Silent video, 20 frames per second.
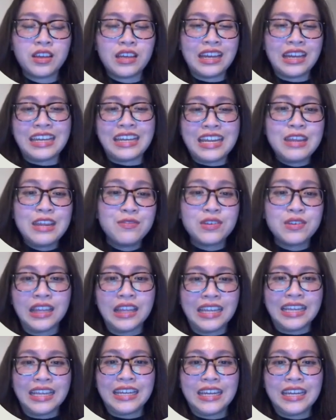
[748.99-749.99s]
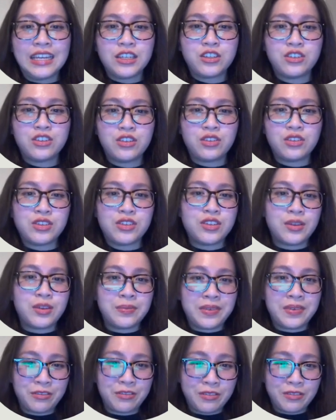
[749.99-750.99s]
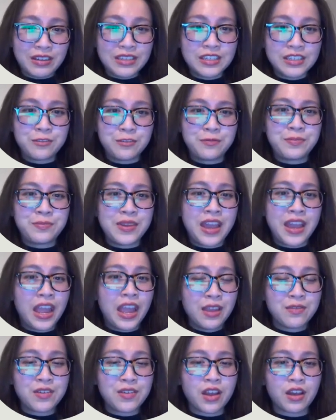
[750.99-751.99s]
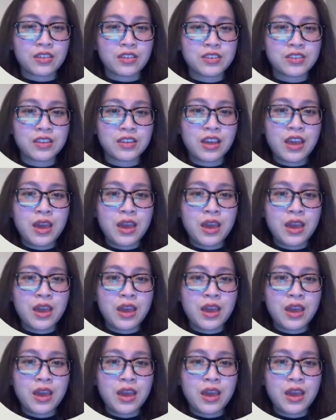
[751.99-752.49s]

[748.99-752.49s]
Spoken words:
and even leading to some aggressive behaviors.